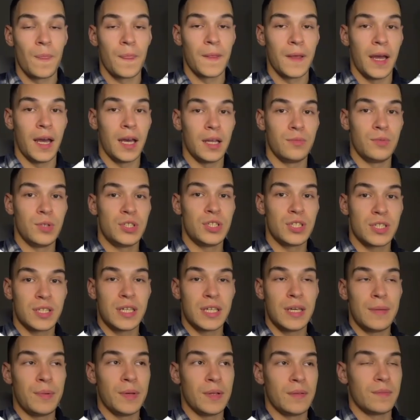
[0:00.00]
and we just
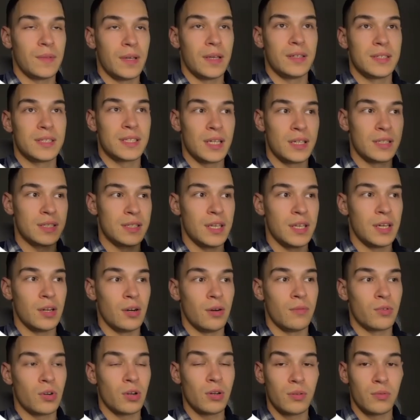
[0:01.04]
keep it since the
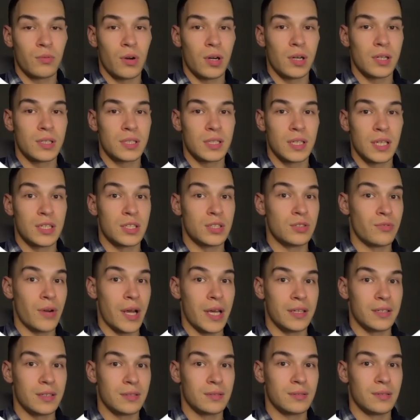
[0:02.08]
overall ROAS is
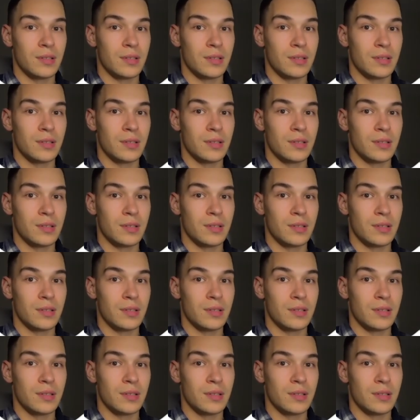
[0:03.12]
great.